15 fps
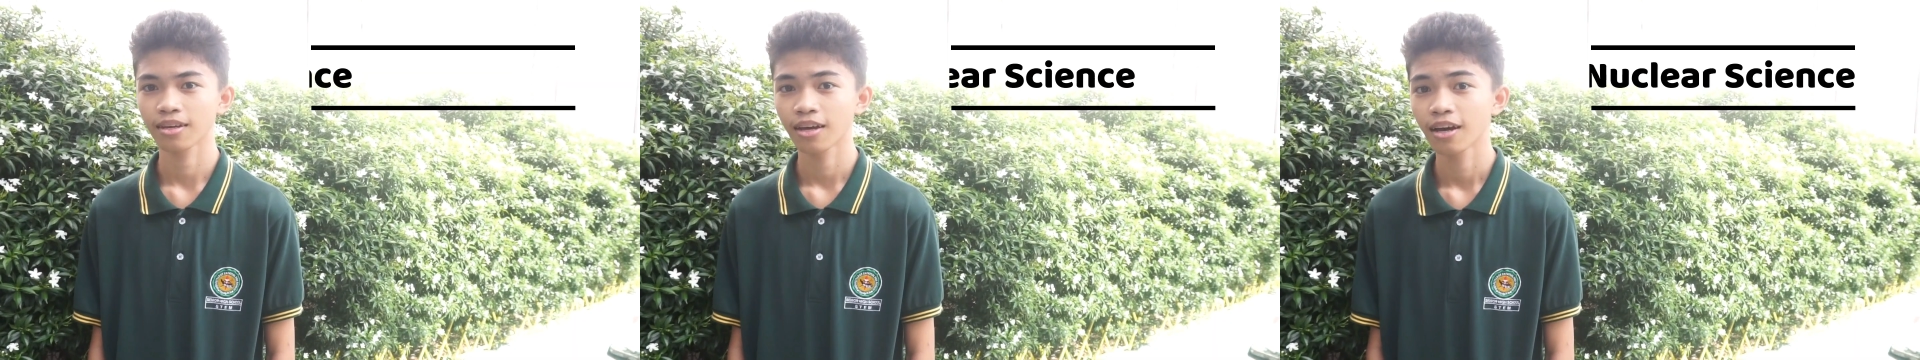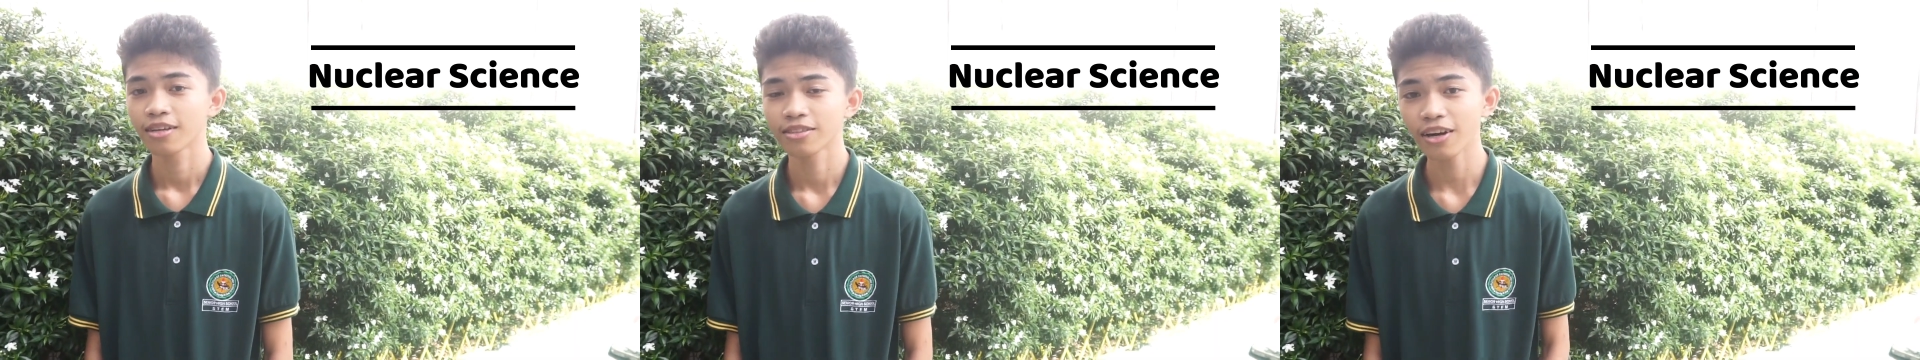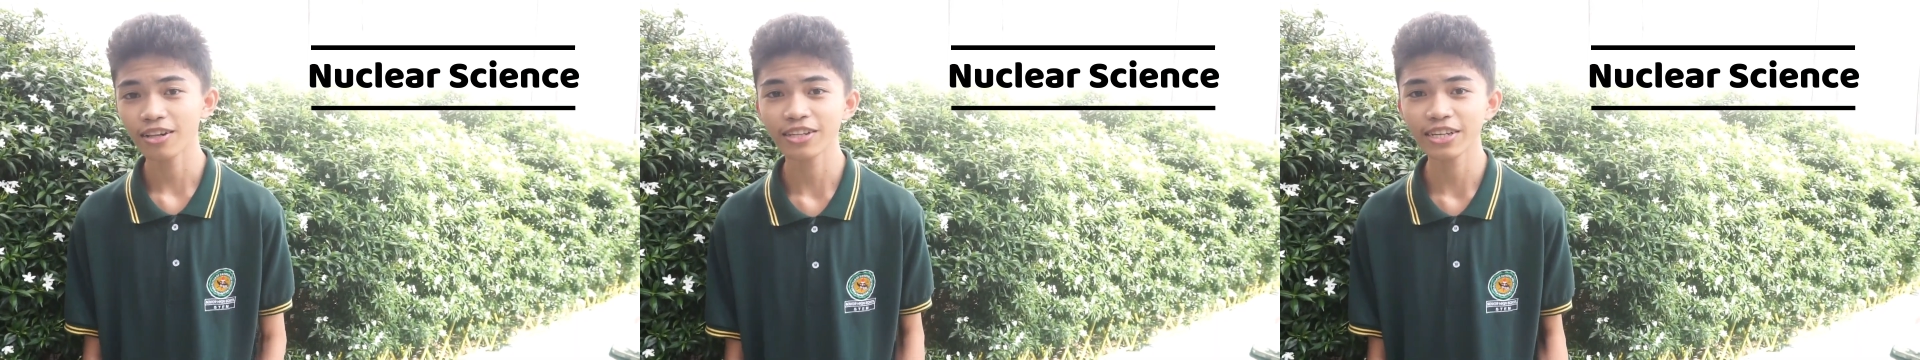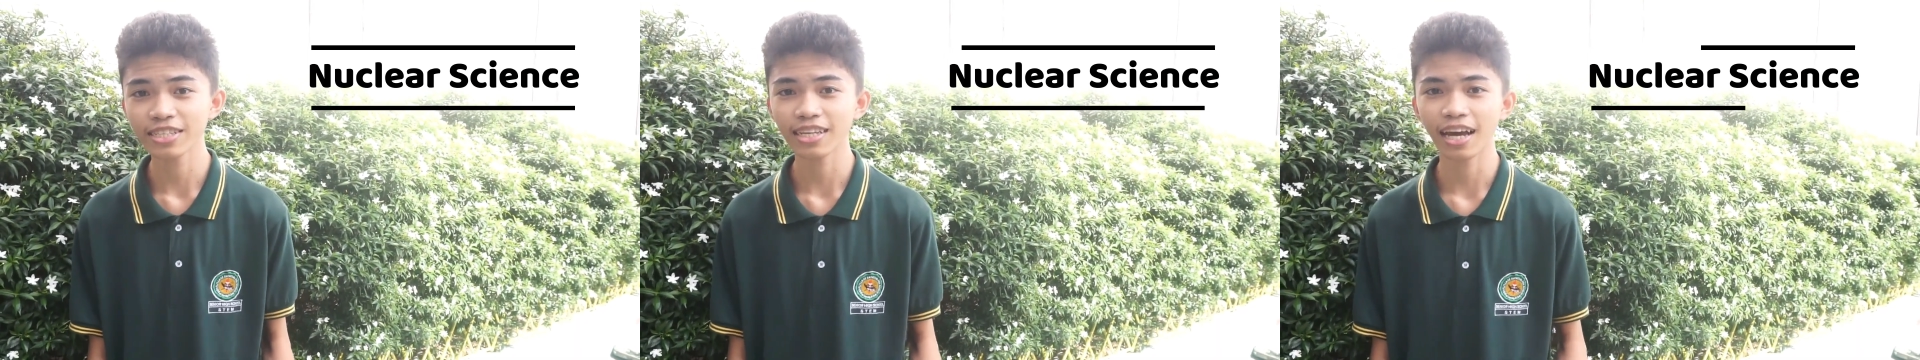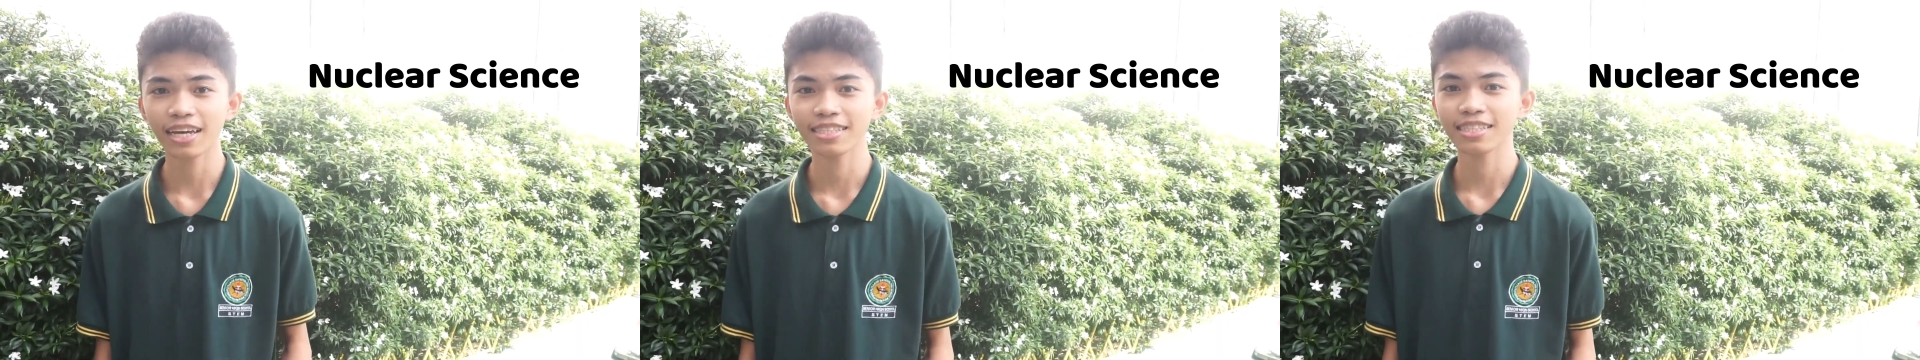Nuclear
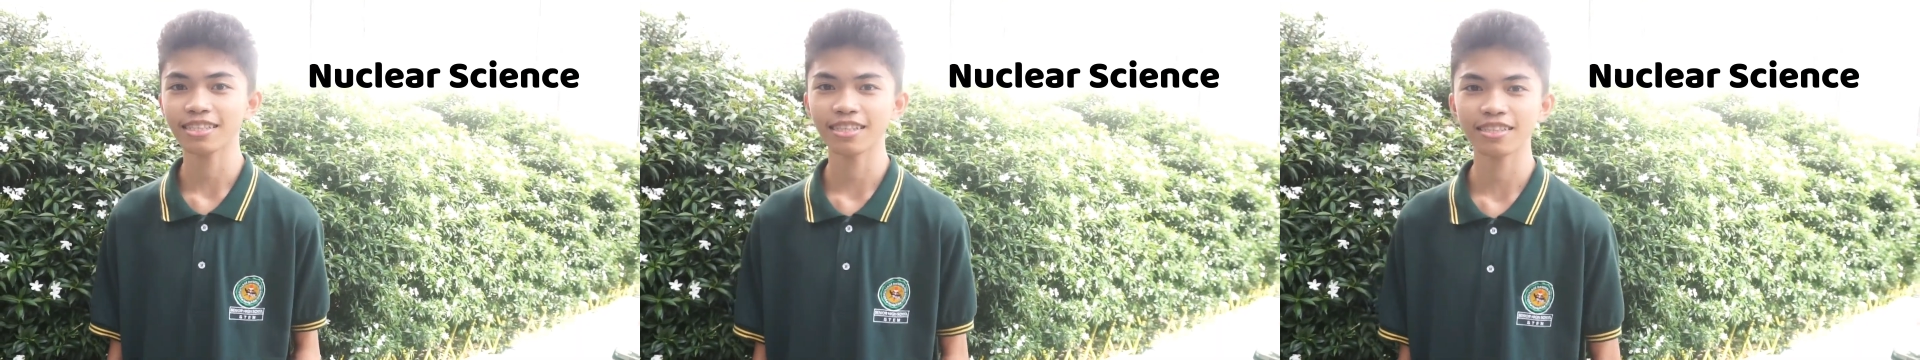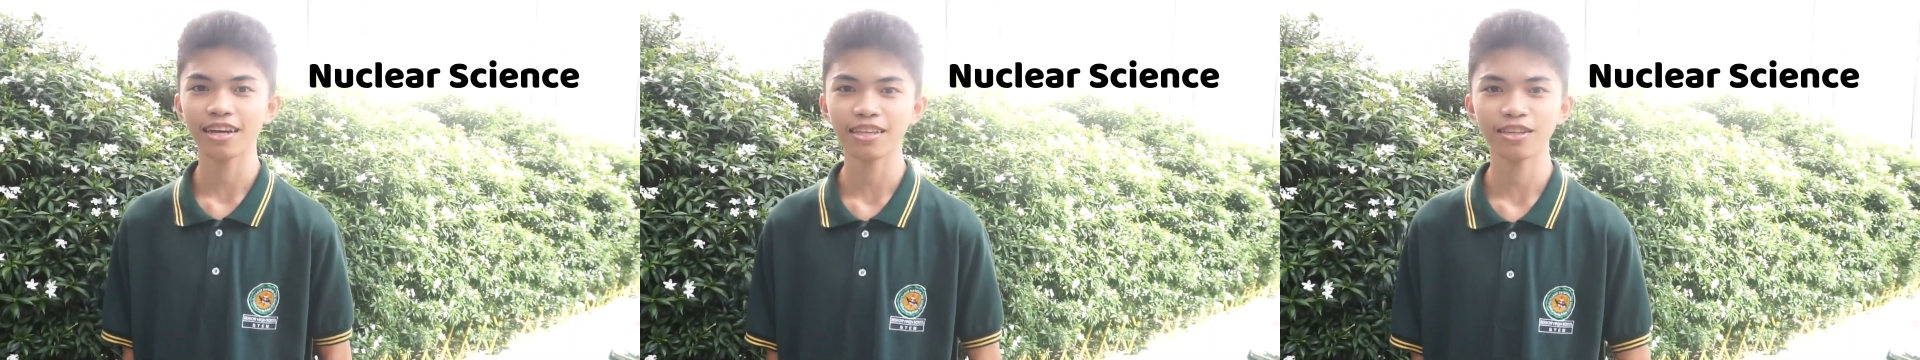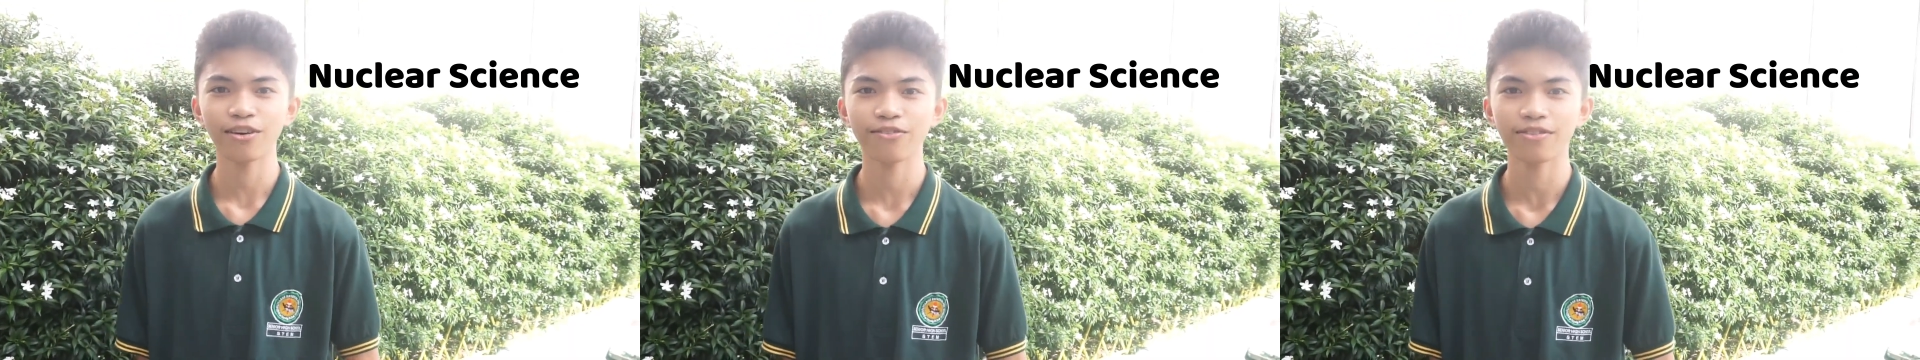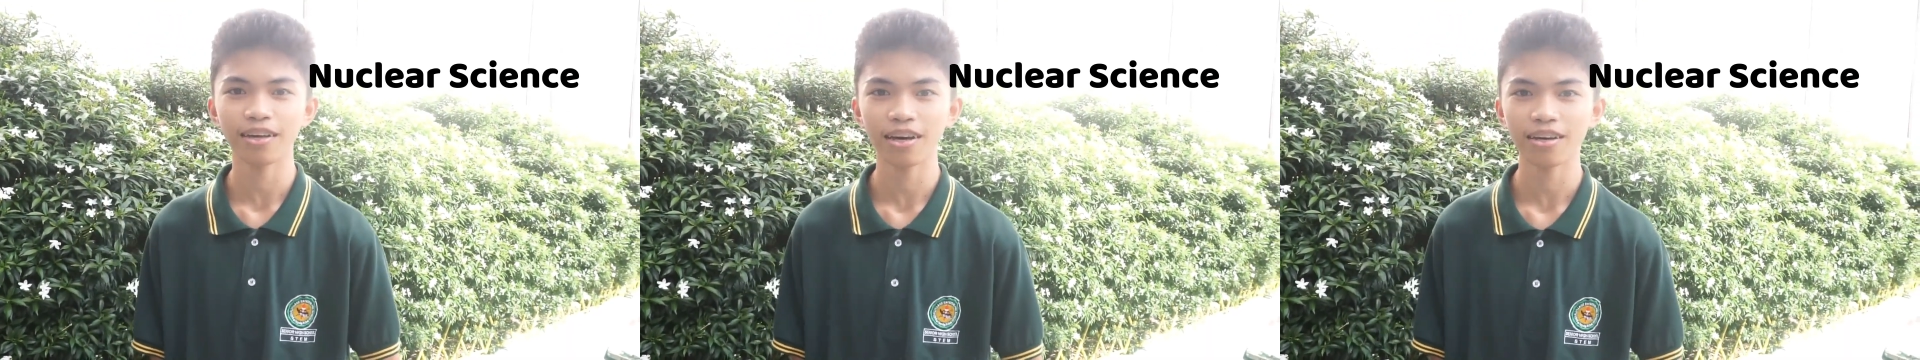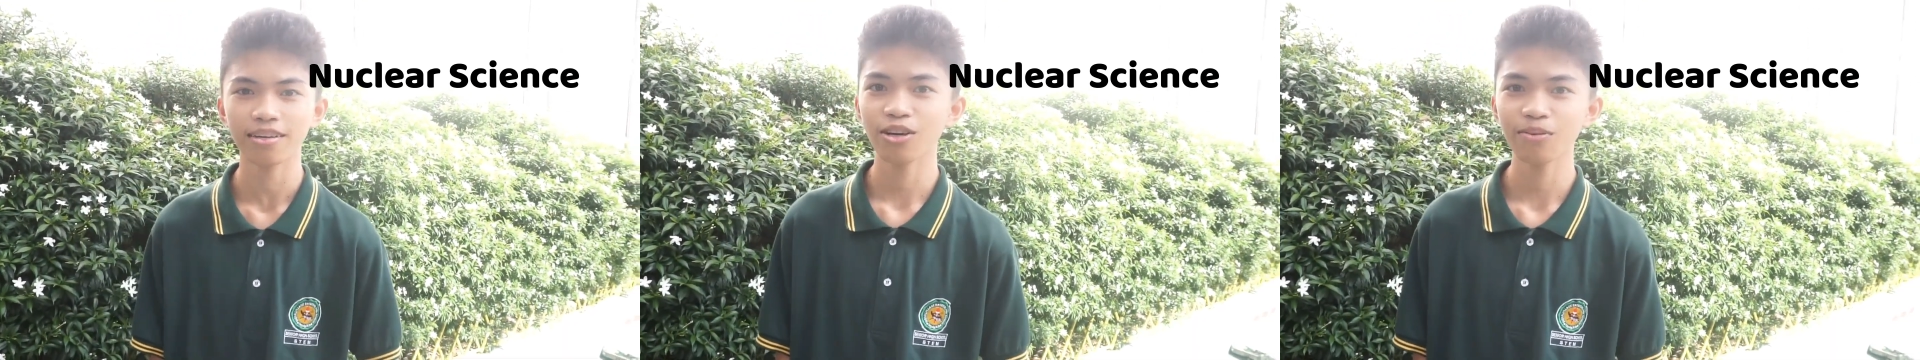science is the study of the
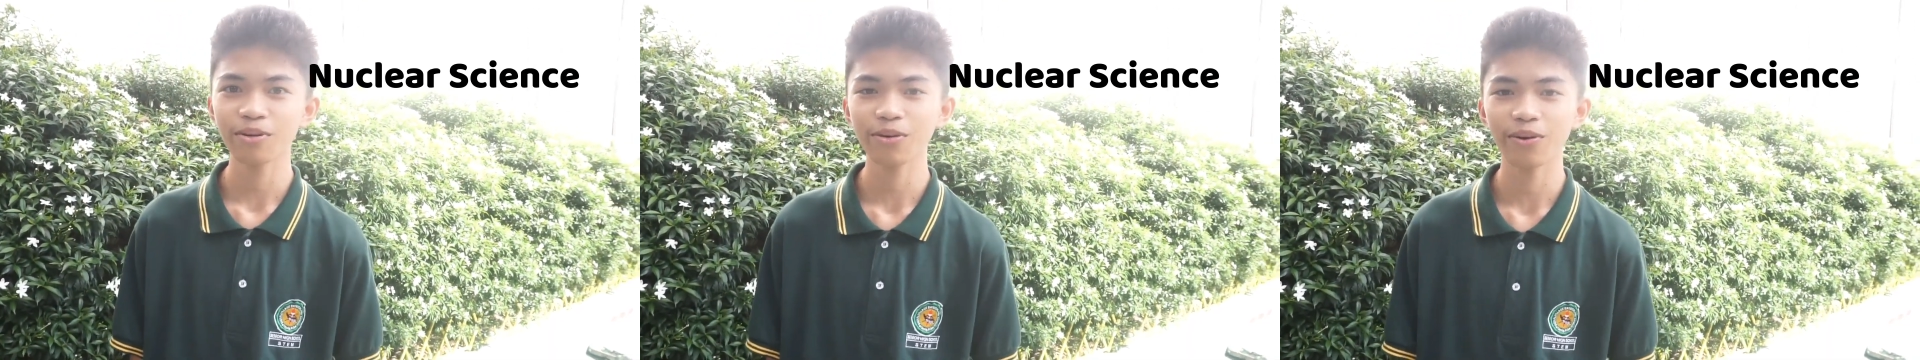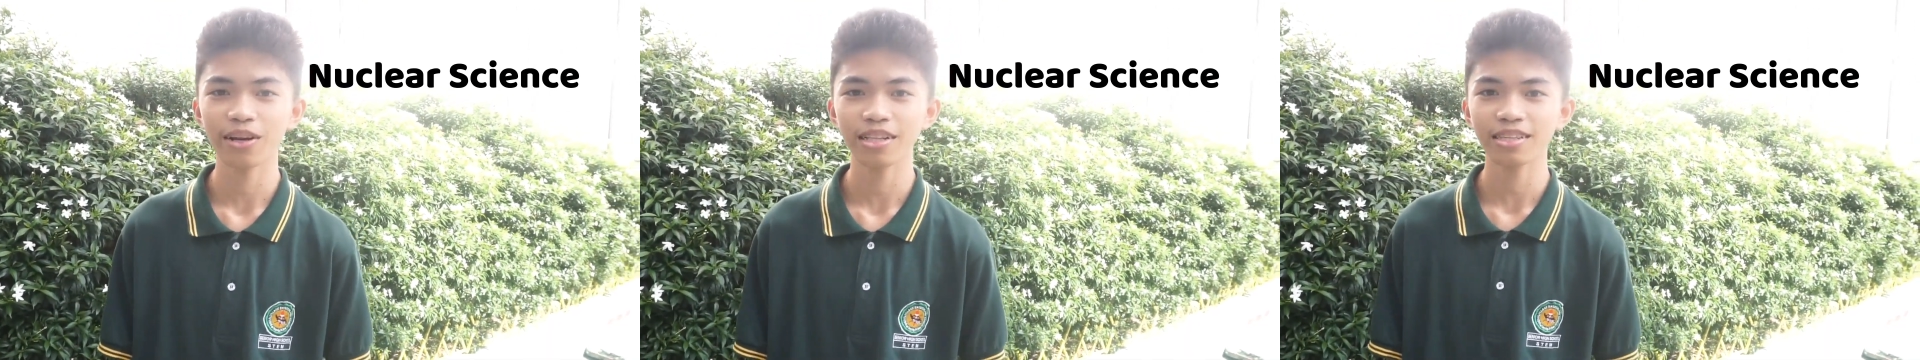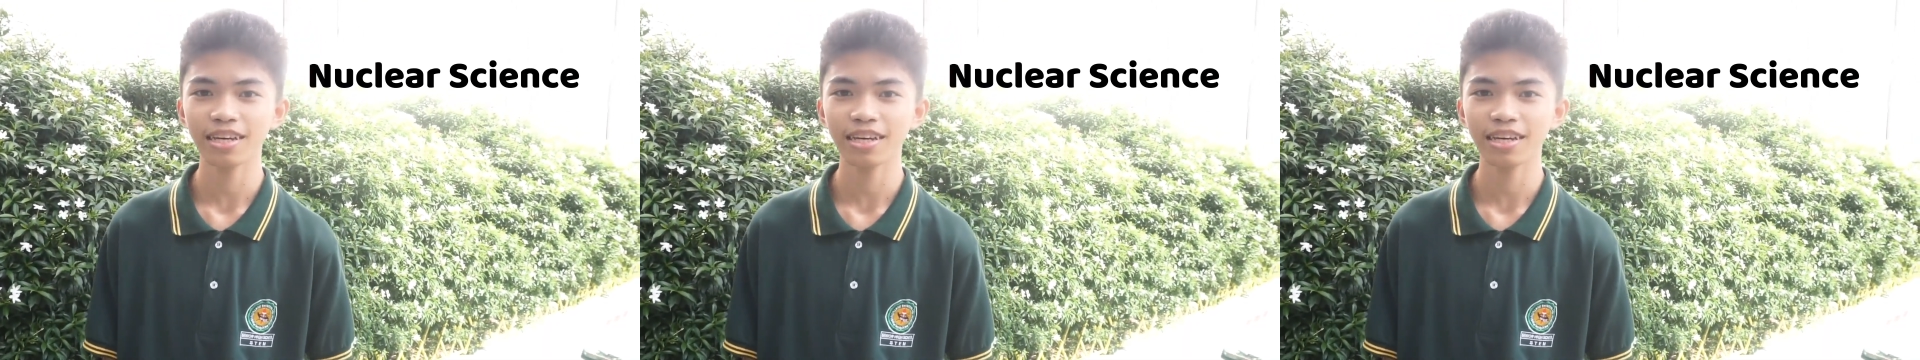atomic world